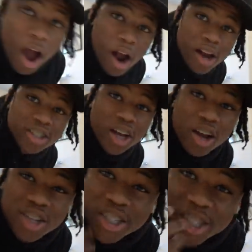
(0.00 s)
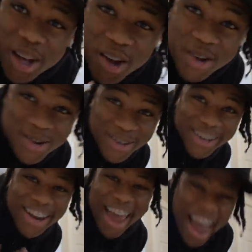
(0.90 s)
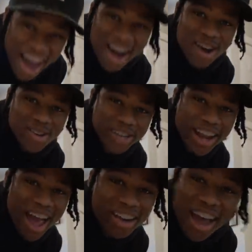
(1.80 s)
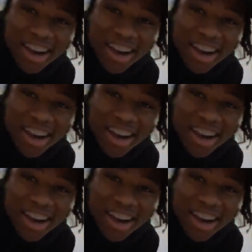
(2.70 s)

Alright y'all, so now, now, now,